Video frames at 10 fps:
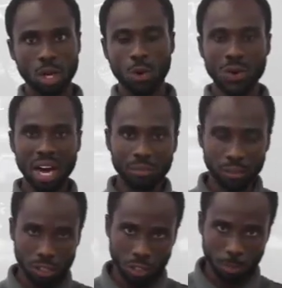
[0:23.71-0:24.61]
We
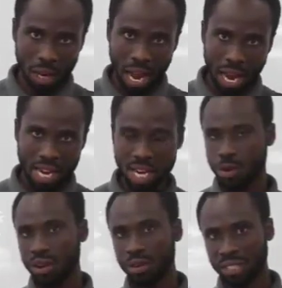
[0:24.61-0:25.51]
have supply
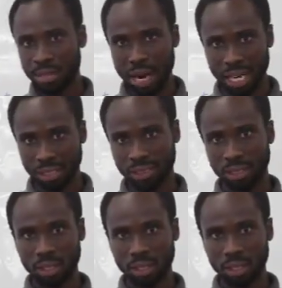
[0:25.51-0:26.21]
and we have demand.